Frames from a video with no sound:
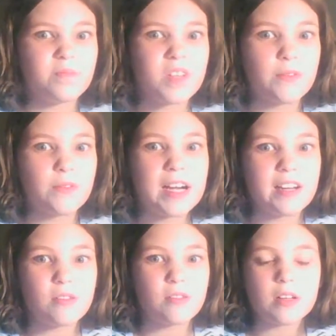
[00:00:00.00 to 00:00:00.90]
a
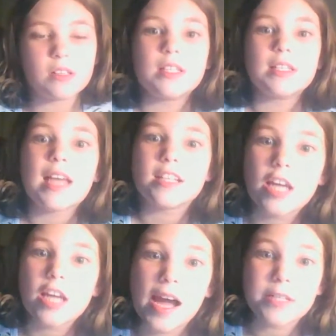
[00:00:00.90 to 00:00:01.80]
radio. This actually
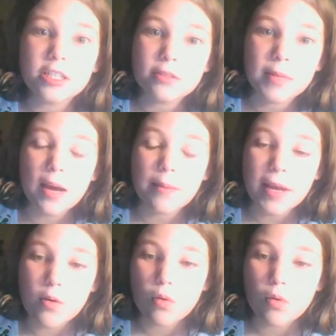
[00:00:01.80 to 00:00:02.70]
happened to me at my
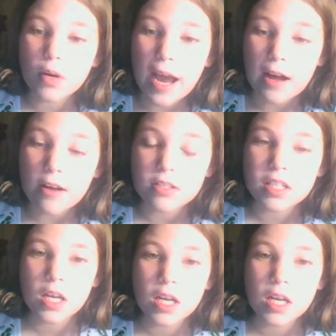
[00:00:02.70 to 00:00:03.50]
old house.